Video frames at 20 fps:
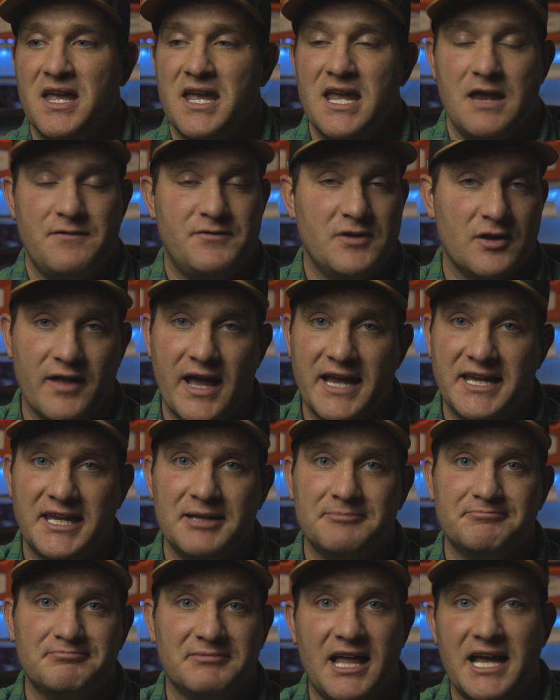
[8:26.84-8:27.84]
If you like
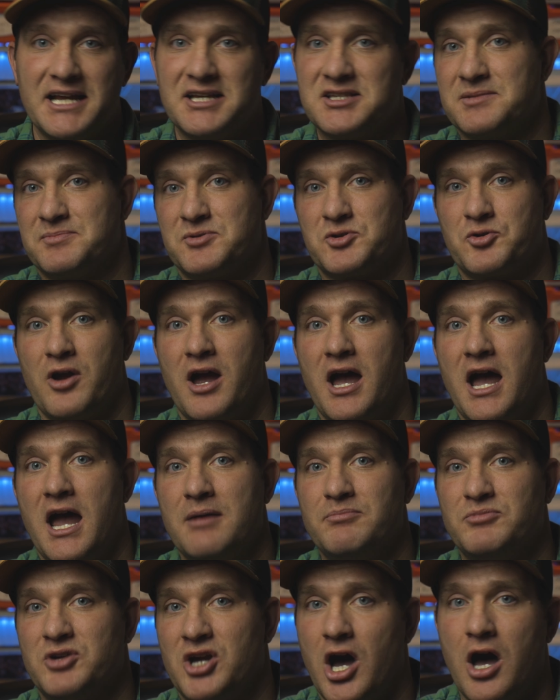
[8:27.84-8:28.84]
it, like,
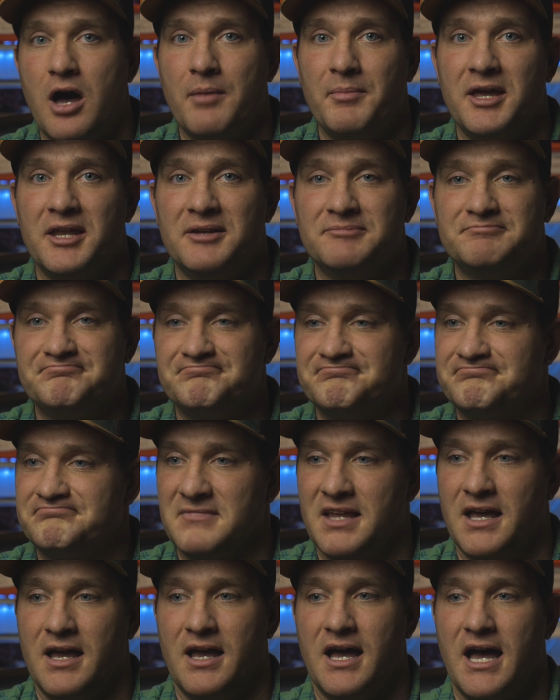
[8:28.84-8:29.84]
subscribe, comment.
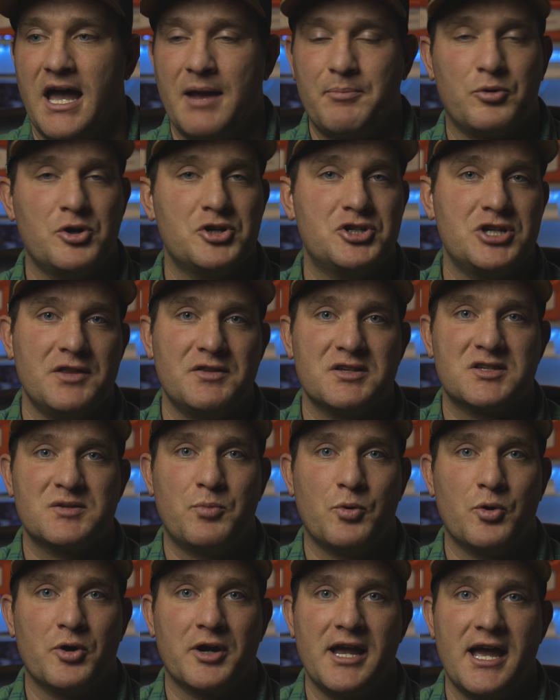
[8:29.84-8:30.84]
I appreciate the
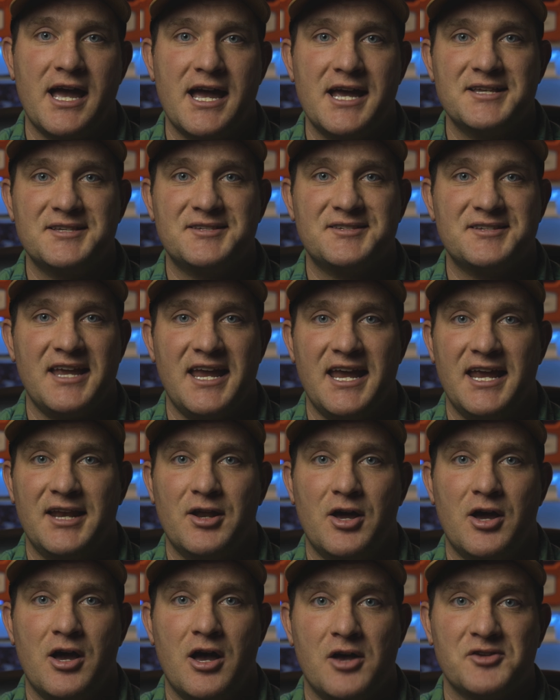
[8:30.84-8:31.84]
support, guys,
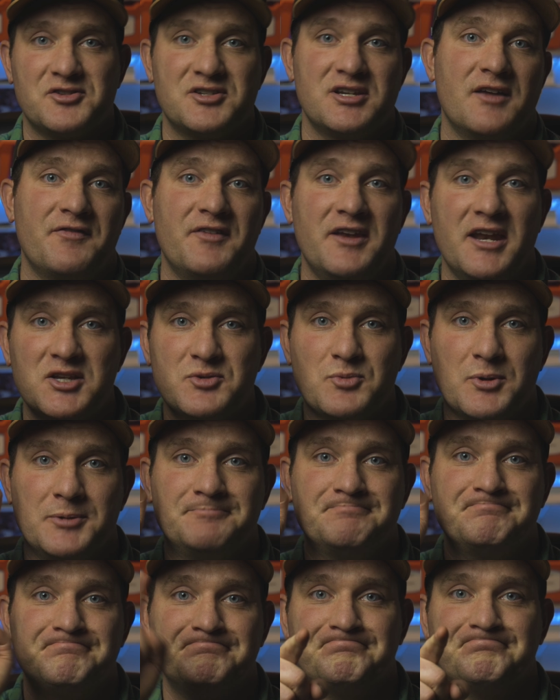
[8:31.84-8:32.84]
and I'll see you on the next one.
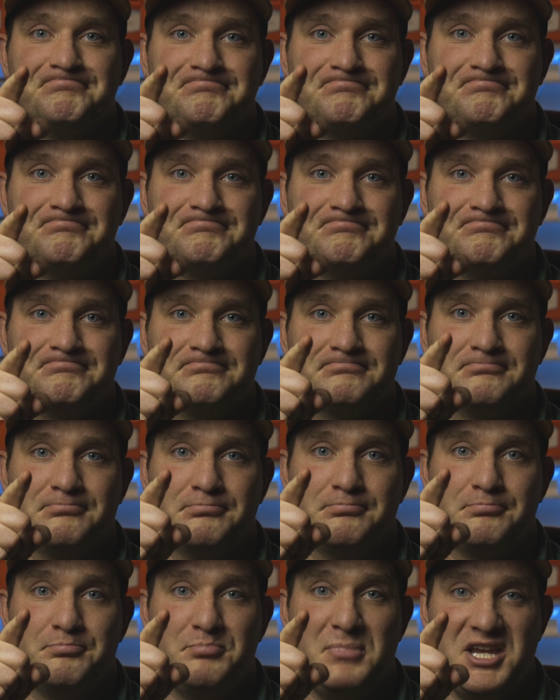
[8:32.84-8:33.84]

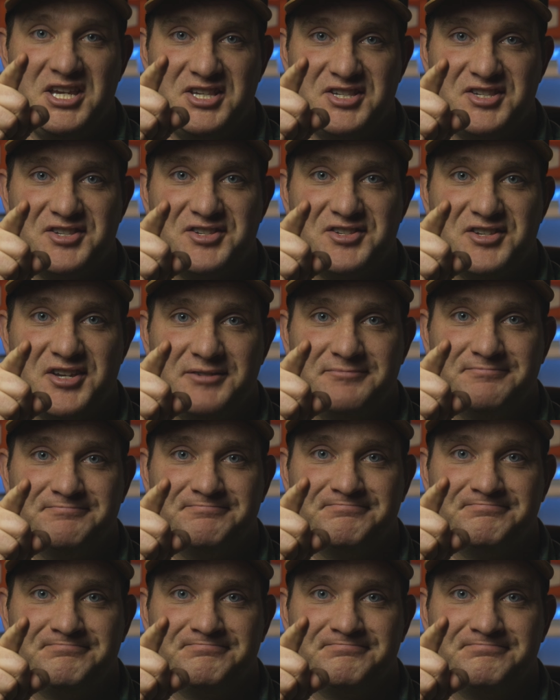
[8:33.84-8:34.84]
Peace.
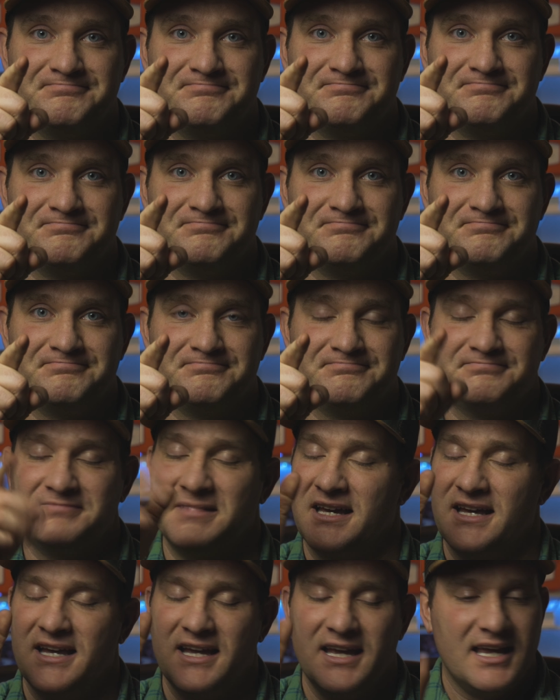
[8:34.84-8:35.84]

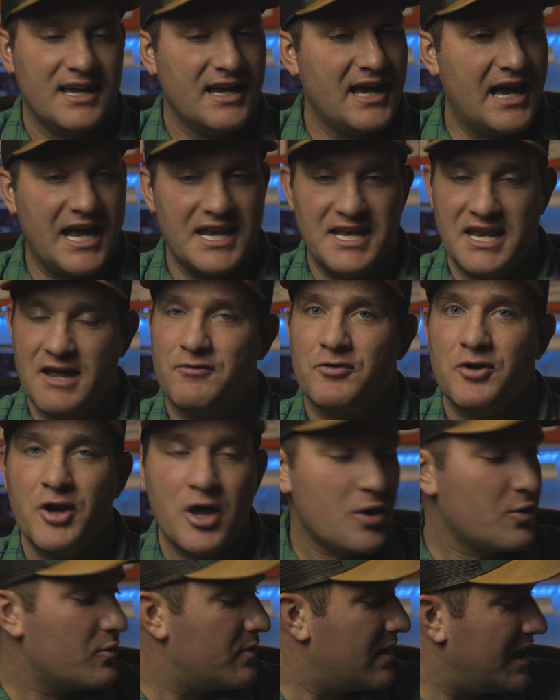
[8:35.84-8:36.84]
I never
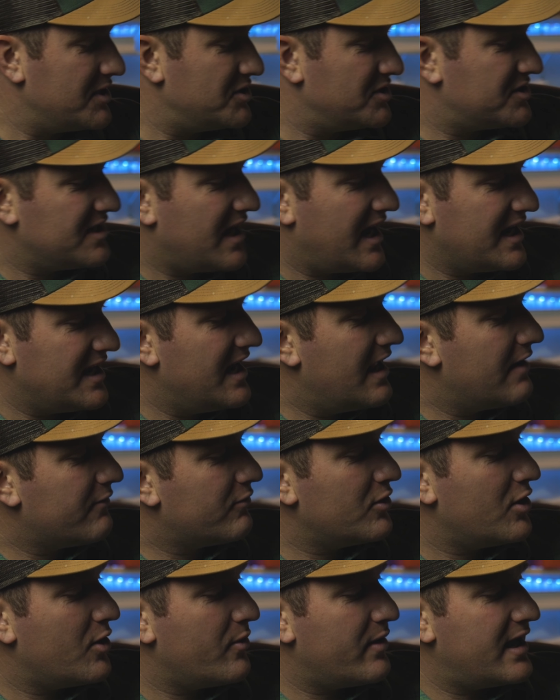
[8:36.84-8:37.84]
know. I
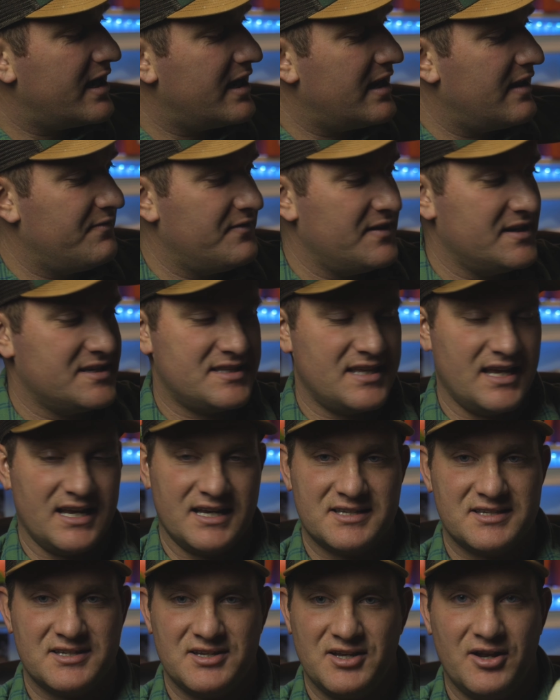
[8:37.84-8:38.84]
never know how to end these
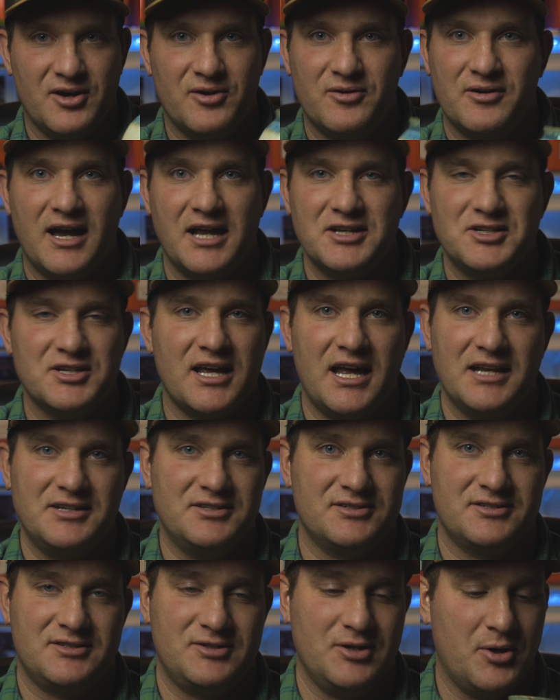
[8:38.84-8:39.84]
things, you know? I
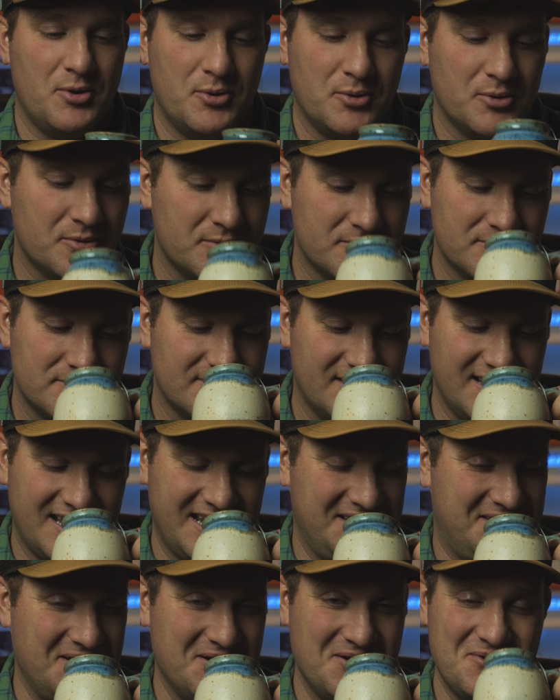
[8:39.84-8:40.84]
just don't.
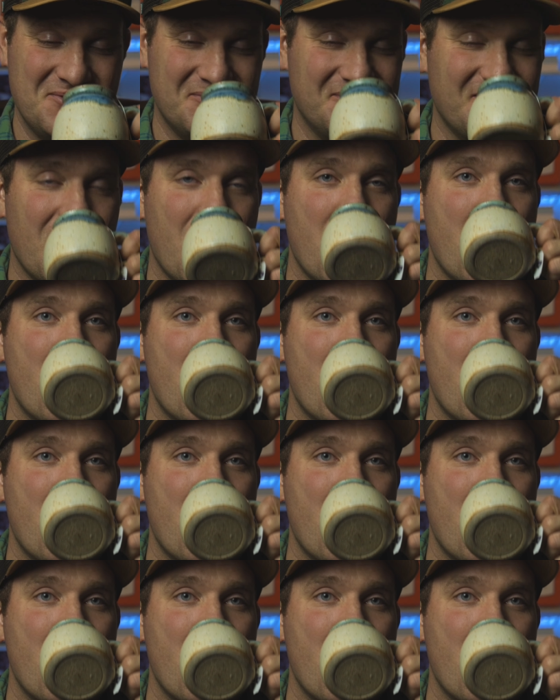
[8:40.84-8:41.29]
I don't.